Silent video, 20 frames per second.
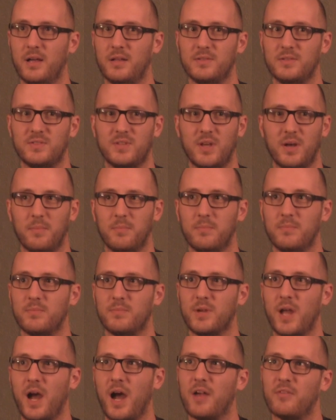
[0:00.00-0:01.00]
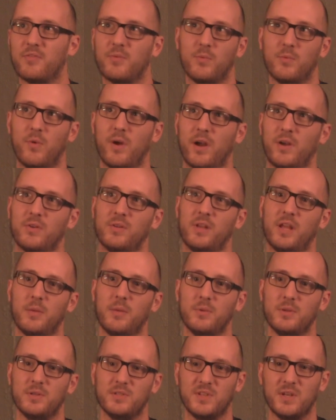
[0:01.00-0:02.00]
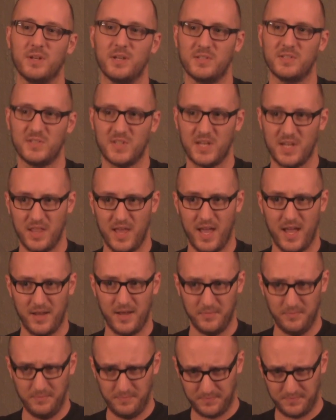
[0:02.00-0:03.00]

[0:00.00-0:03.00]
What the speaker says: some guy from a record label is going to see that